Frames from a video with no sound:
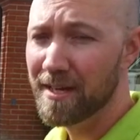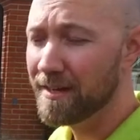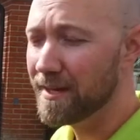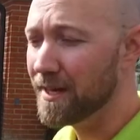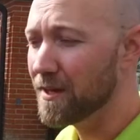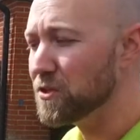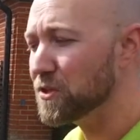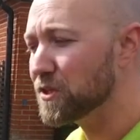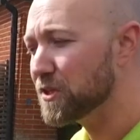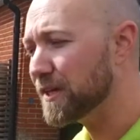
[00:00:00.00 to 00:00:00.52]

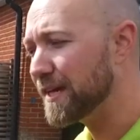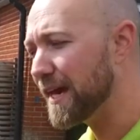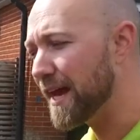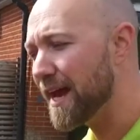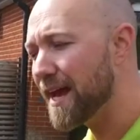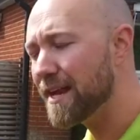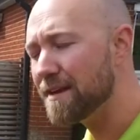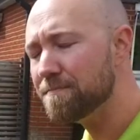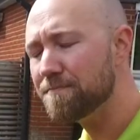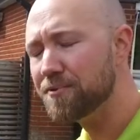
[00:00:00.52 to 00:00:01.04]
Now, you
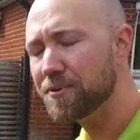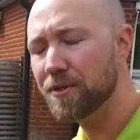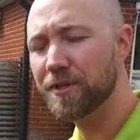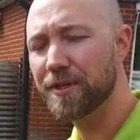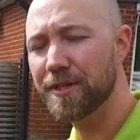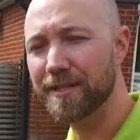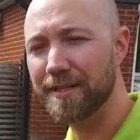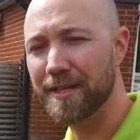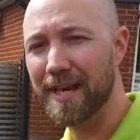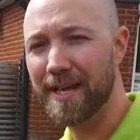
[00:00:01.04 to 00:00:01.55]
can put
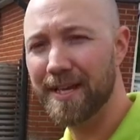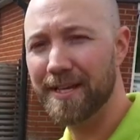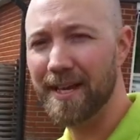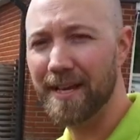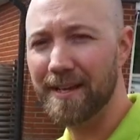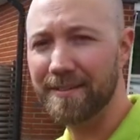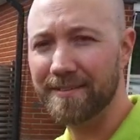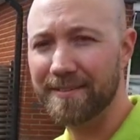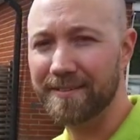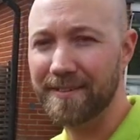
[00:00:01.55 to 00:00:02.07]
it in
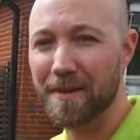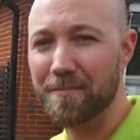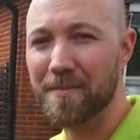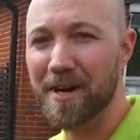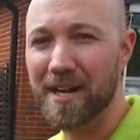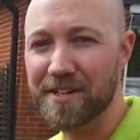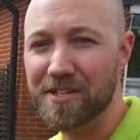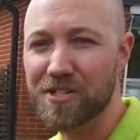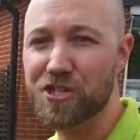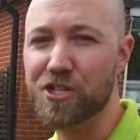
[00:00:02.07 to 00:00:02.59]
a
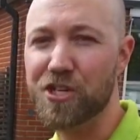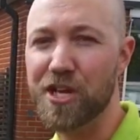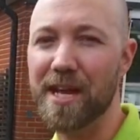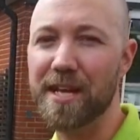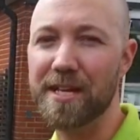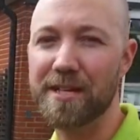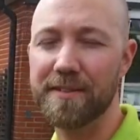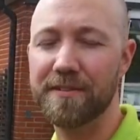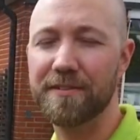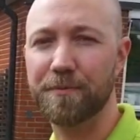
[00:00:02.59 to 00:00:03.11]

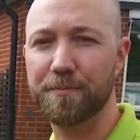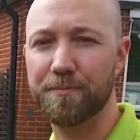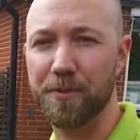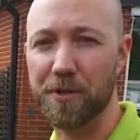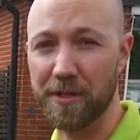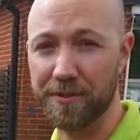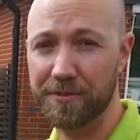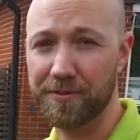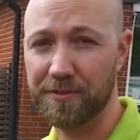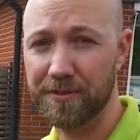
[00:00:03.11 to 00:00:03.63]
semi-shady
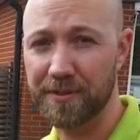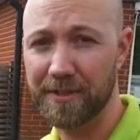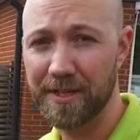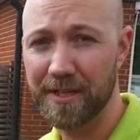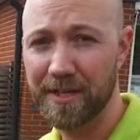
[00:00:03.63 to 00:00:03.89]
spot,